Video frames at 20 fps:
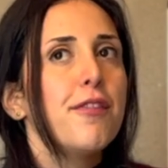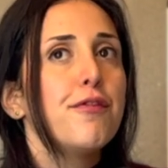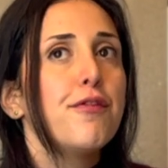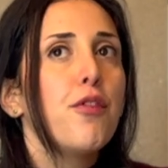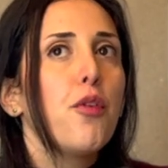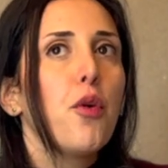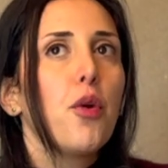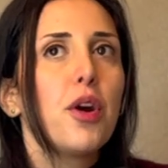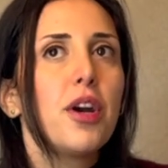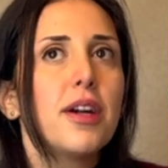
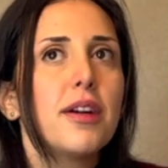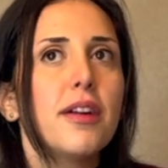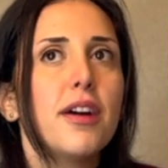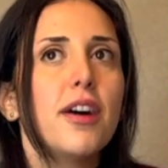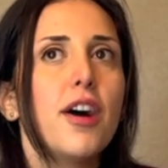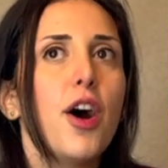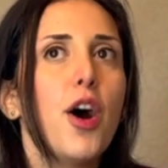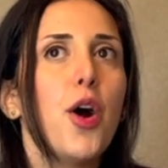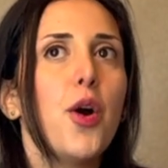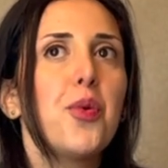for
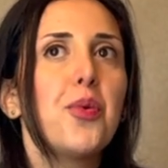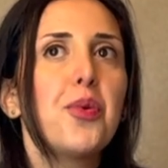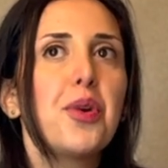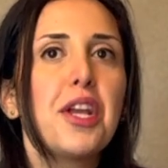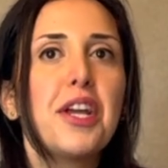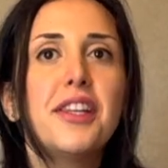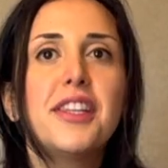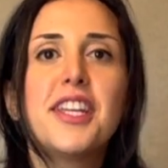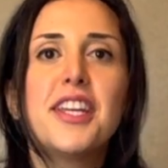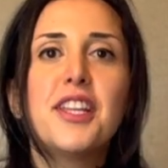a
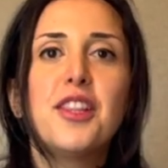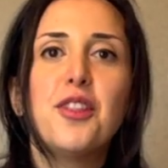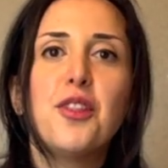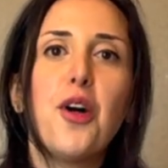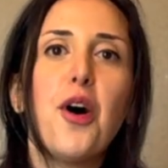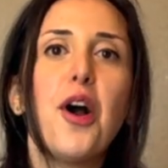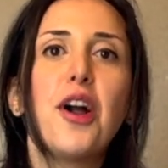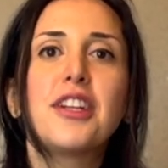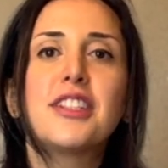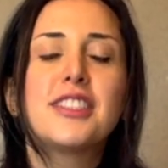really
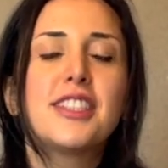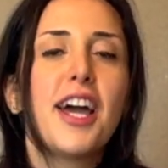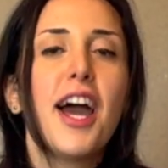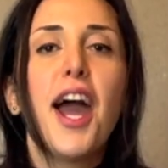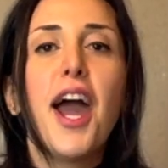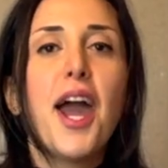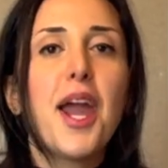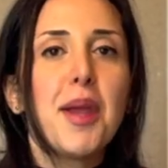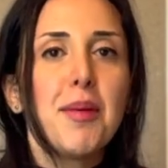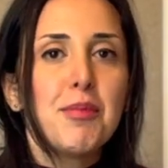long
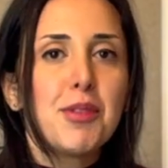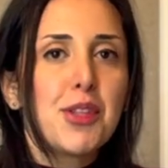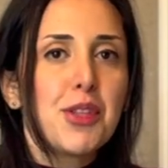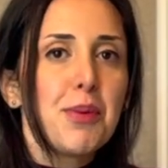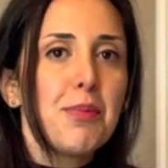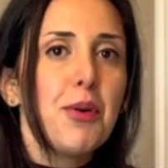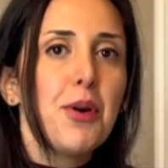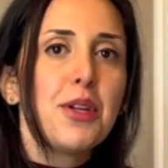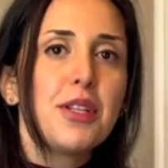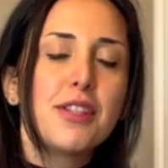time, to the
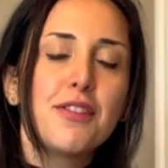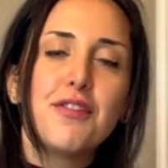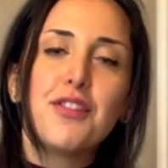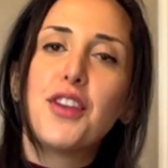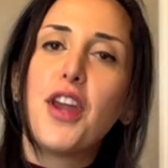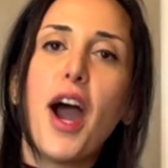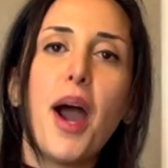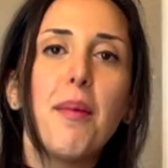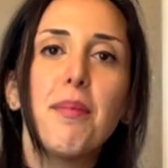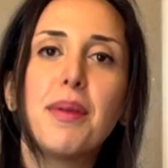point of
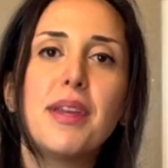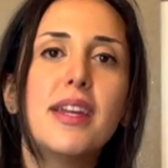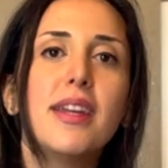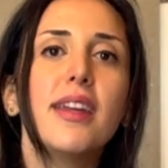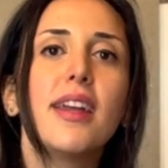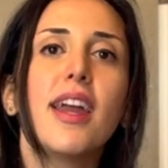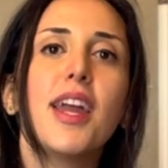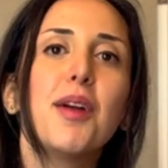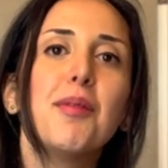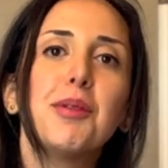not
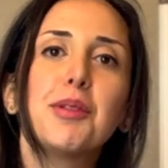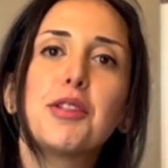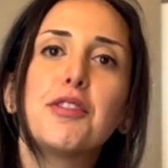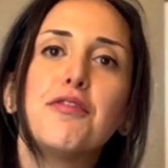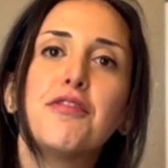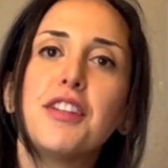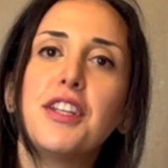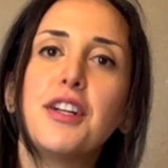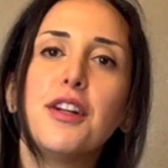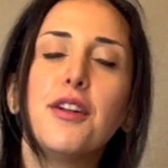being able to
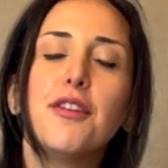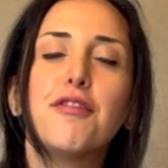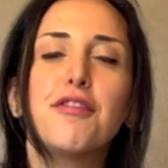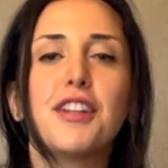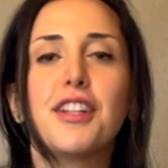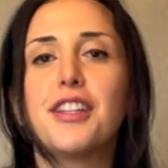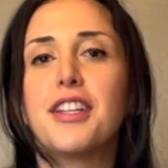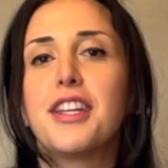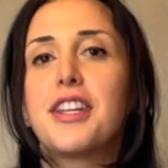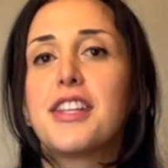feel
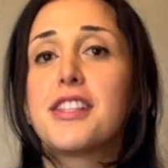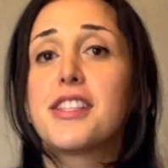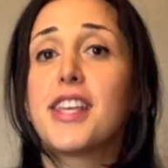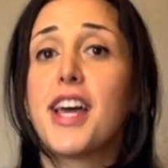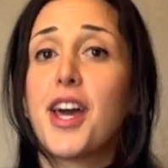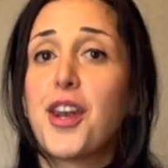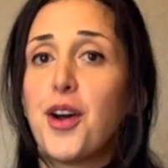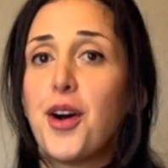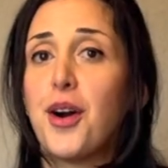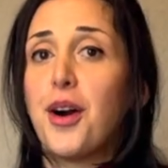feelings
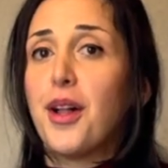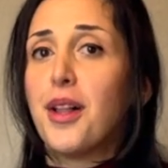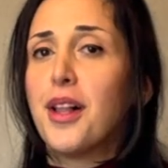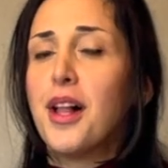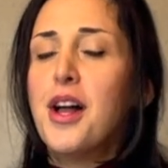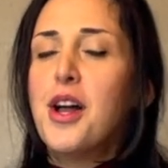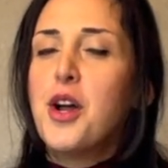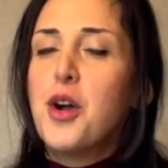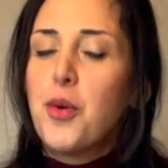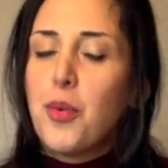at all.
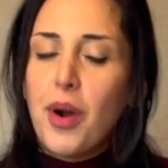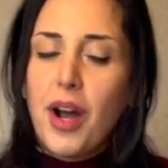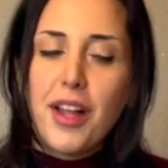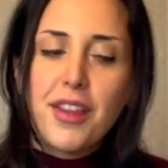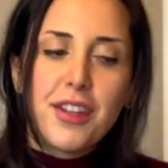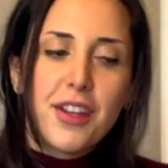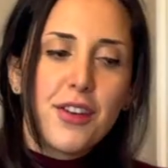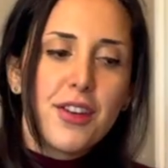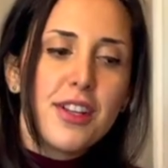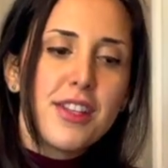While
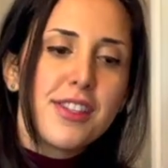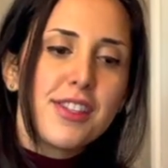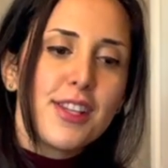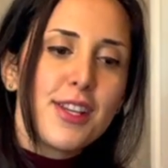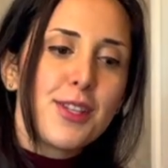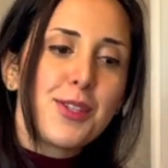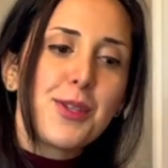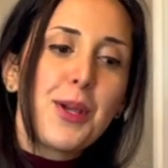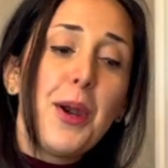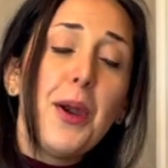there is a
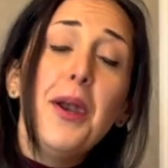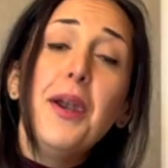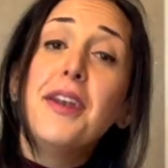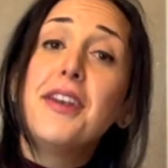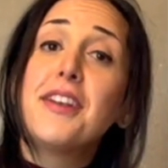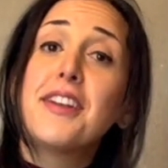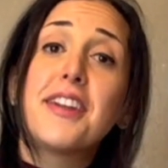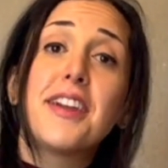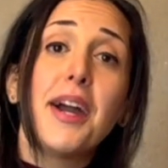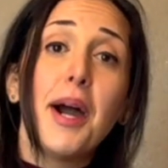
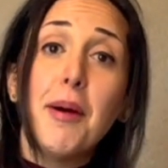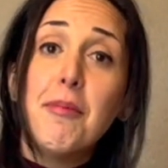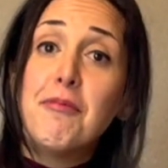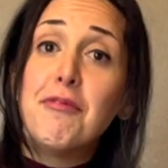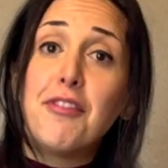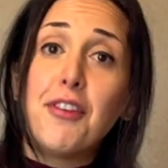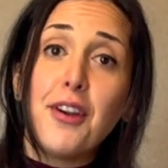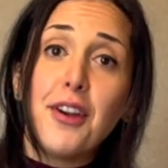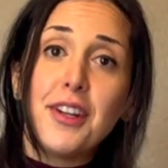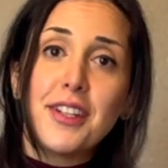certain
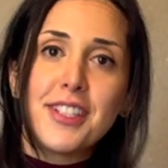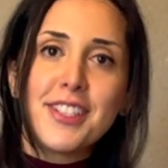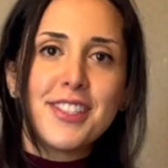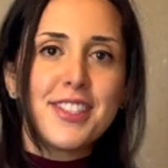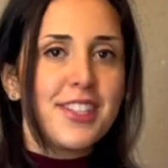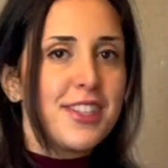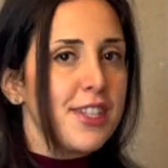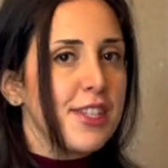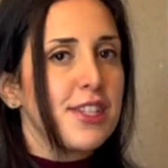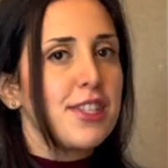comfort
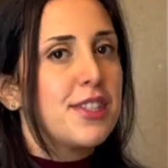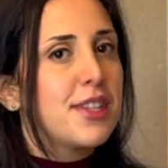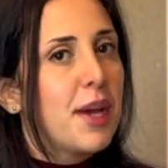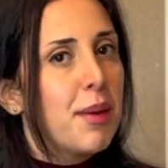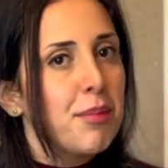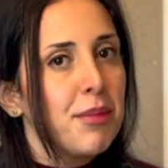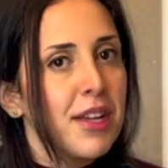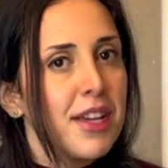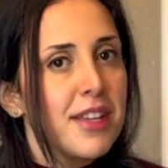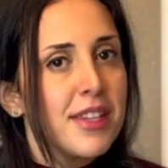to this
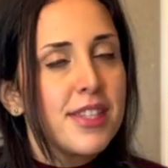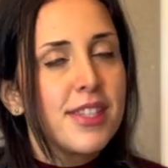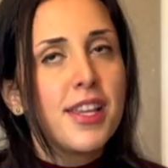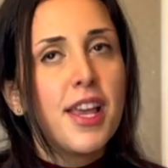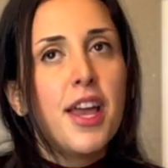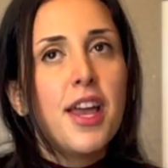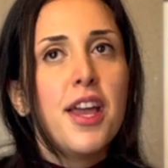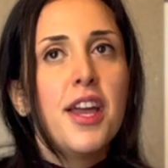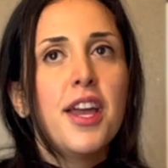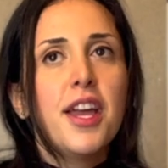numbness,
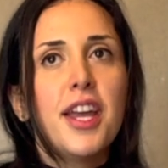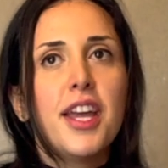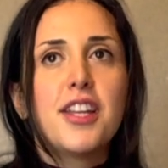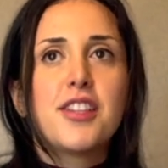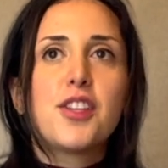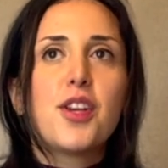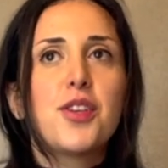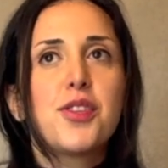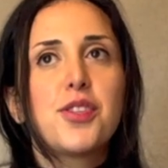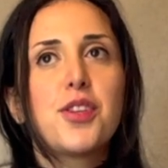it's
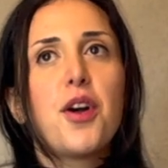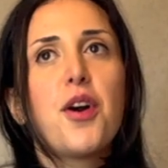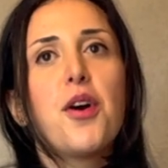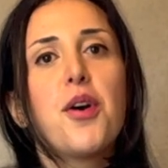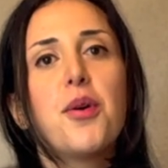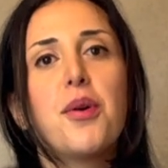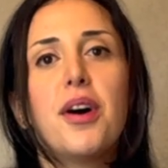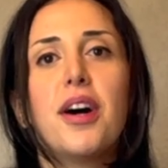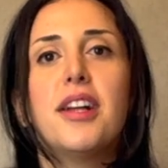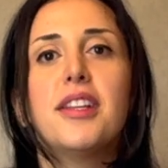
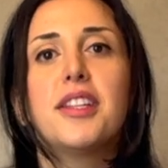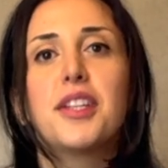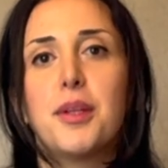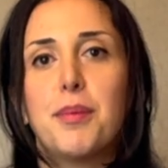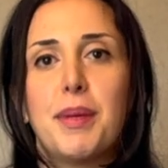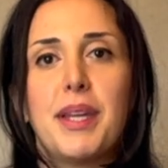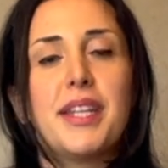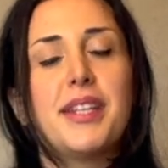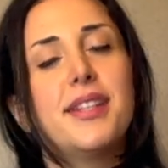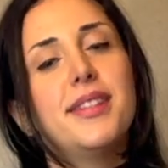also a little
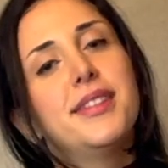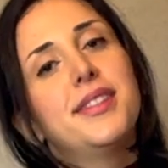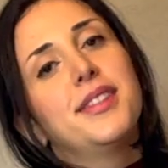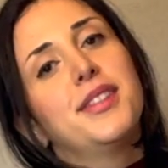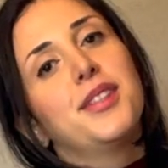bit